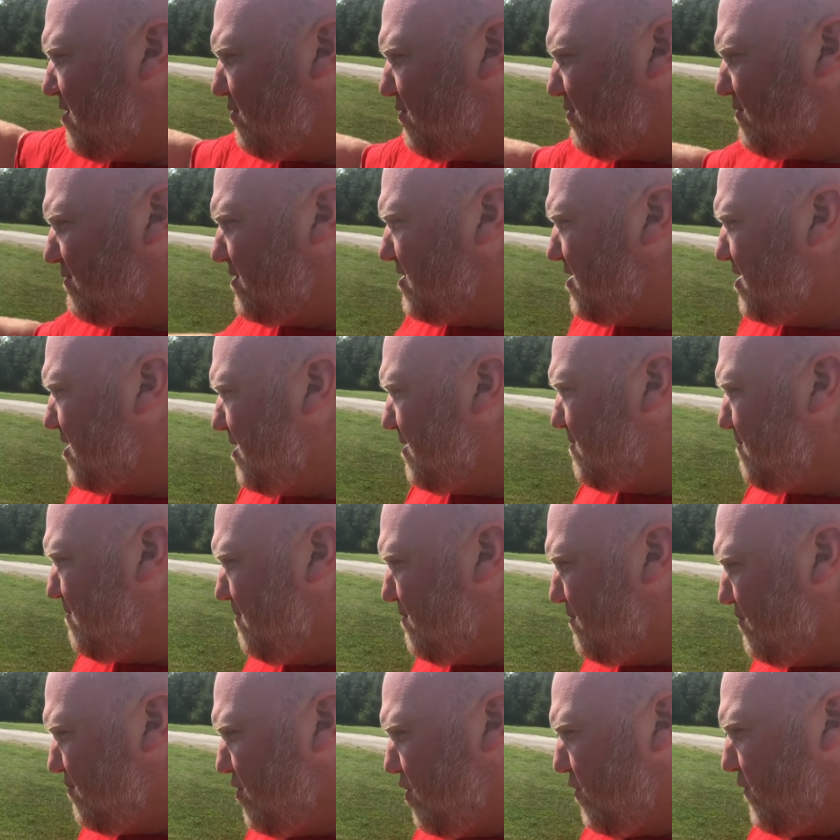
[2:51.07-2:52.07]
then the
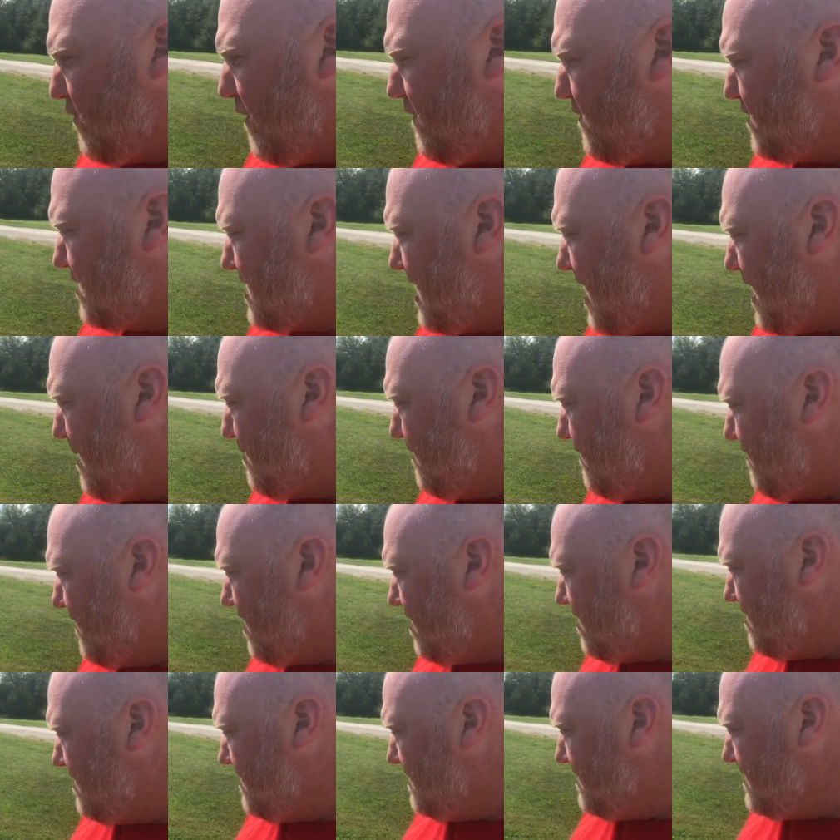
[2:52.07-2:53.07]
roof over top of
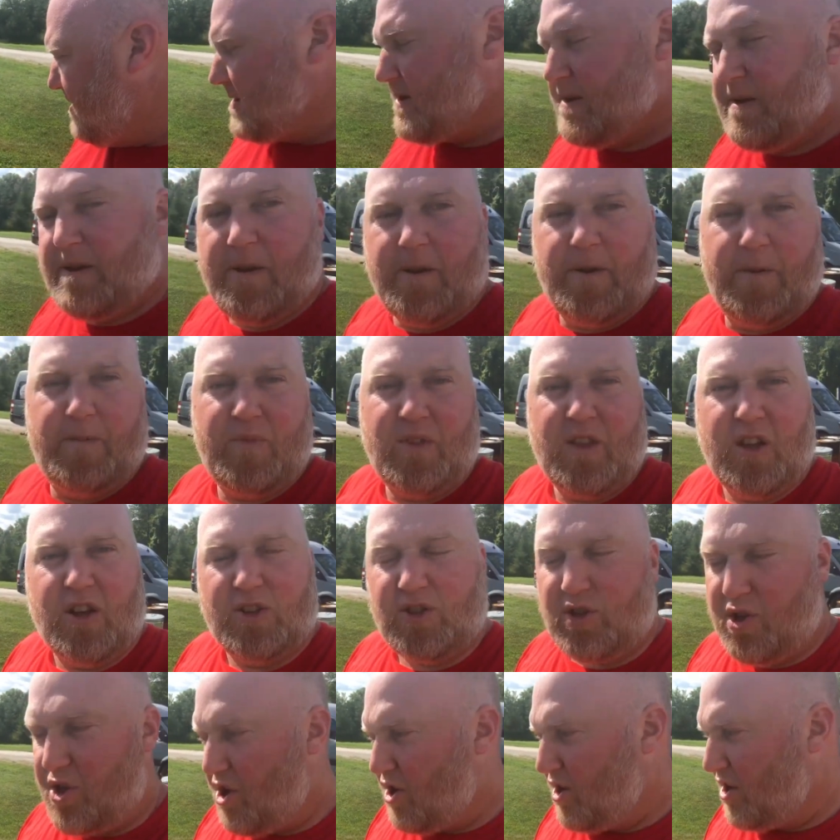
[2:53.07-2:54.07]
it.
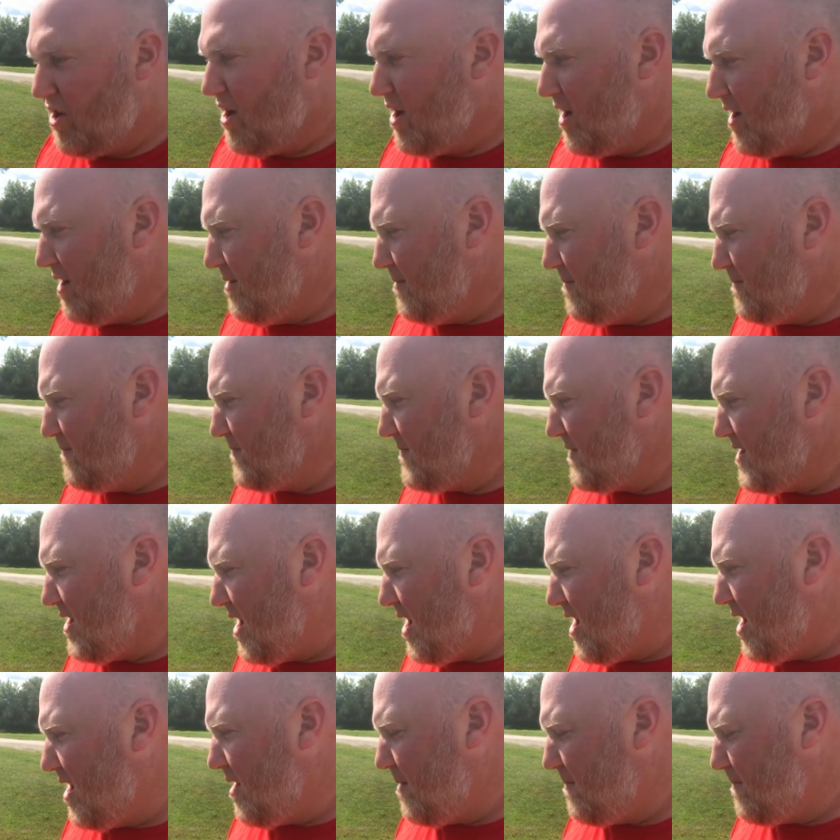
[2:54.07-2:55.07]
So they're good.
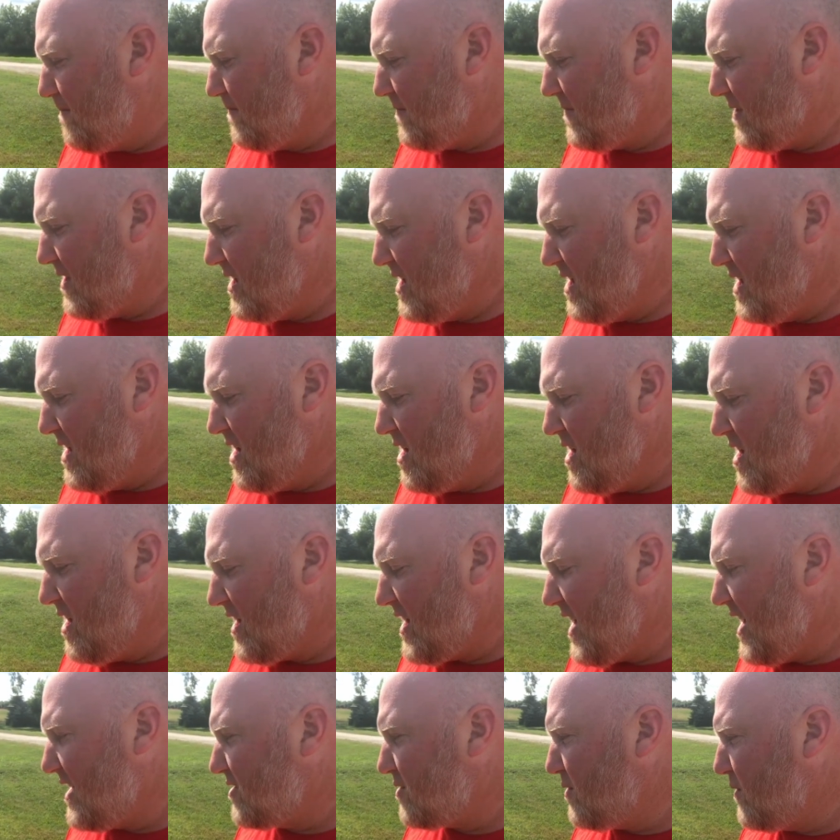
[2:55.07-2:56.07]

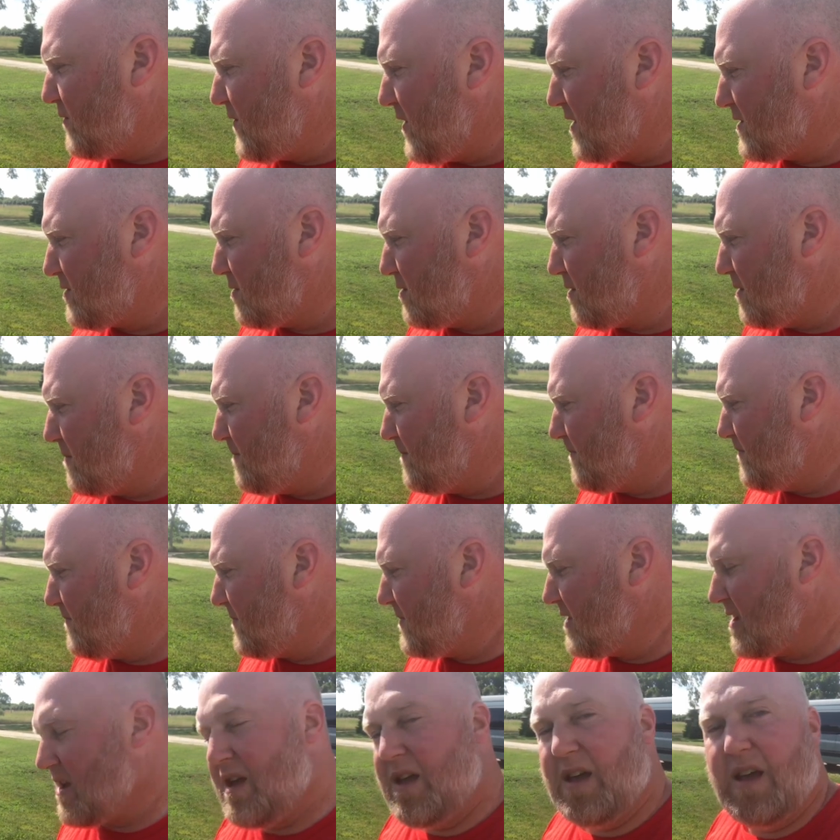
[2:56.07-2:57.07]
Guys, don't fuss with them.
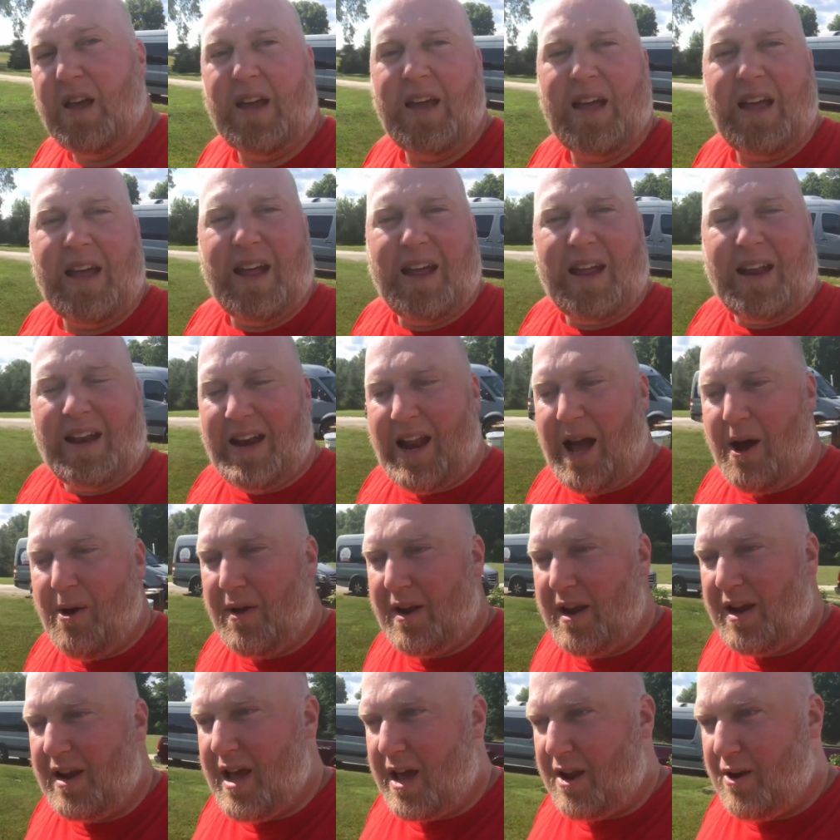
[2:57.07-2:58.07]

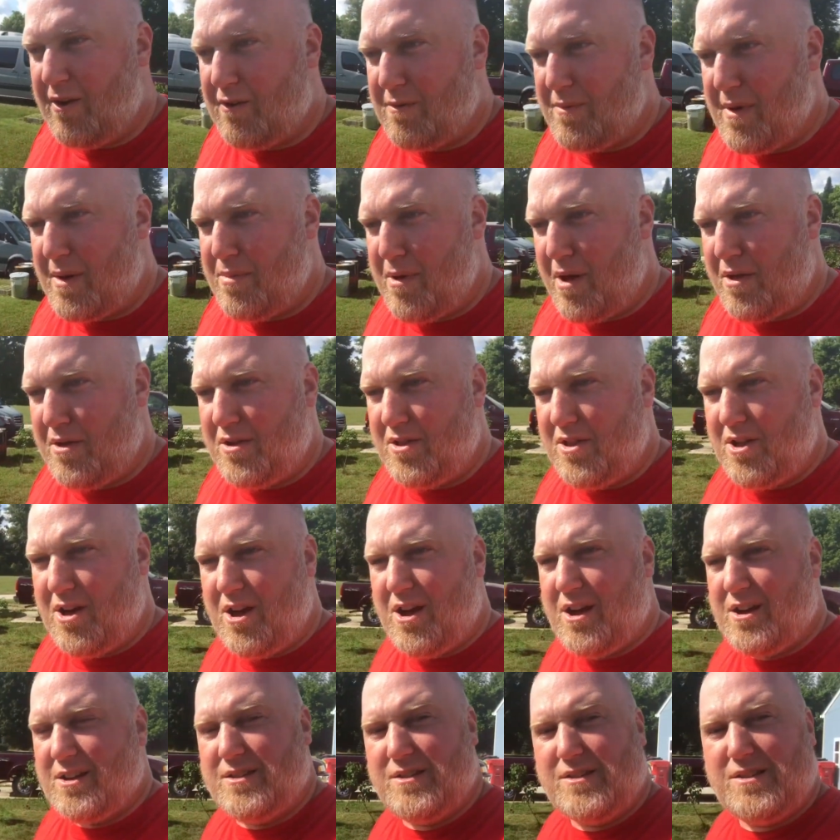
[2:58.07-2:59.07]
Now I need to head over to my
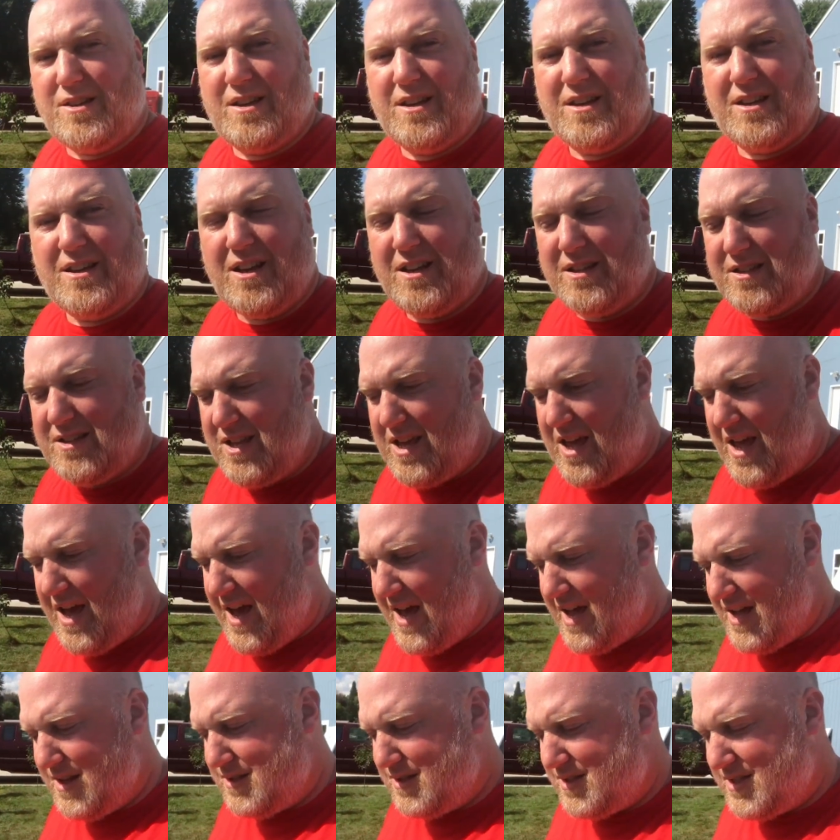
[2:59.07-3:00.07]
brother-in-law's because he
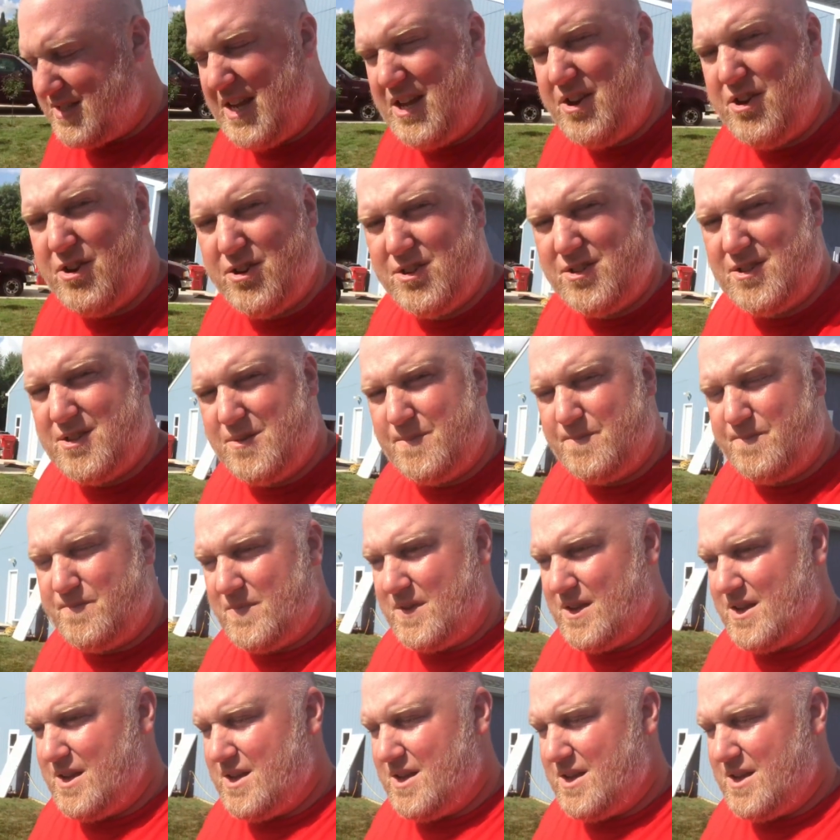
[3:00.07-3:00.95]
had CiDRs,